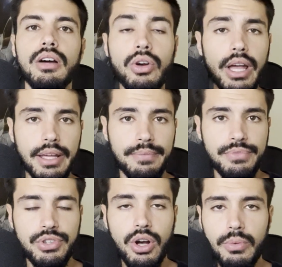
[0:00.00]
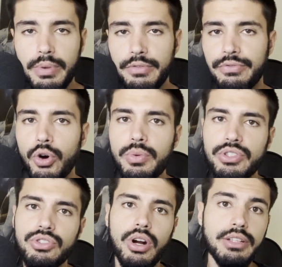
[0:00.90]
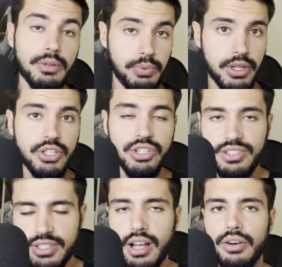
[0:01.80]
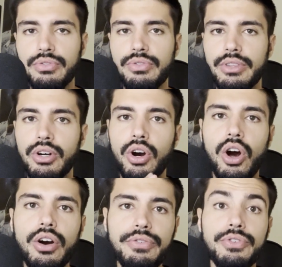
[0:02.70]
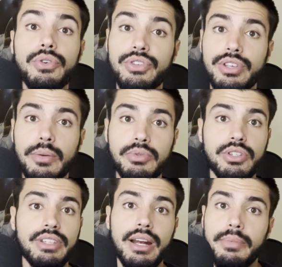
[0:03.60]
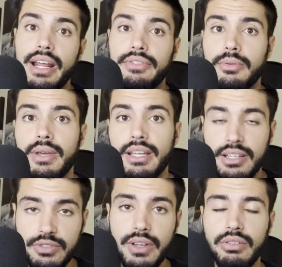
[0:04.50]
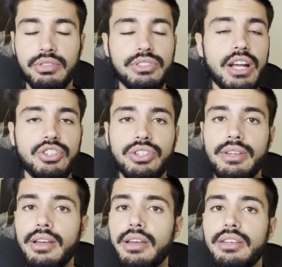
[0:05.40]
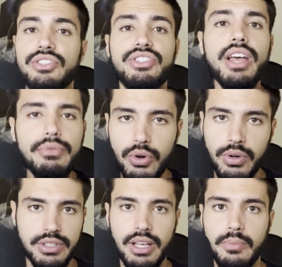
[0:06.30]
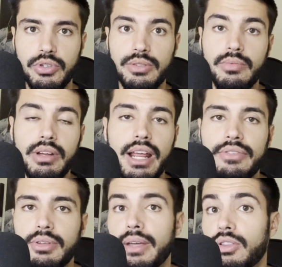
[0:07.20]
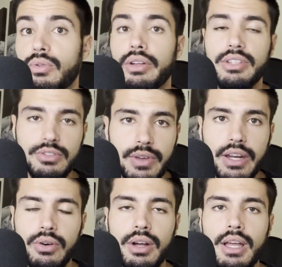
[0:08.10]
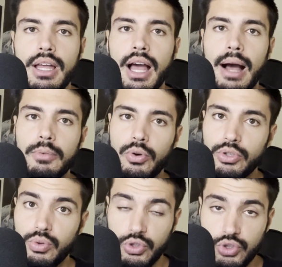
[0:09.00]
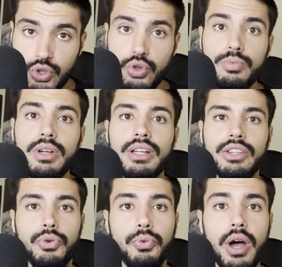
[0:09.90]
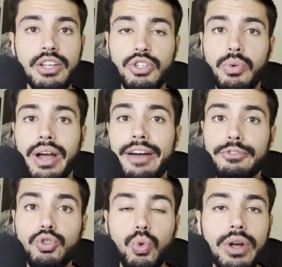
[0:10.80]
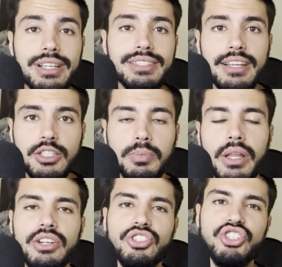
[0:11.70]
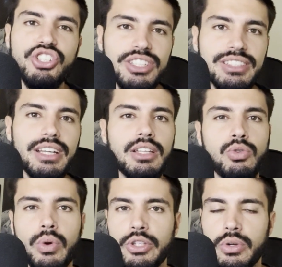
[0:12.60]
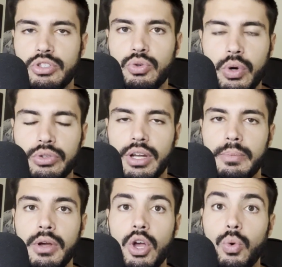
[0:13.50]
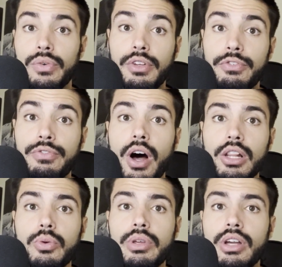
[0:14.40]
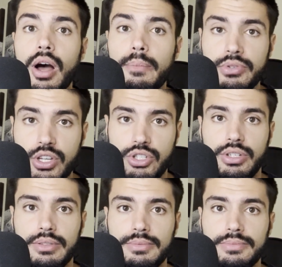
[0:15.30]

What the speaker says: Okay, so before we start the prediction itself, there are a few assumptions that I'm gonna have to make in this video. There's actually several assumptions I'm going to have to make throughout this video. I'm going to assume the roster will have 26 players just like the 2022 World Cup with the following composition.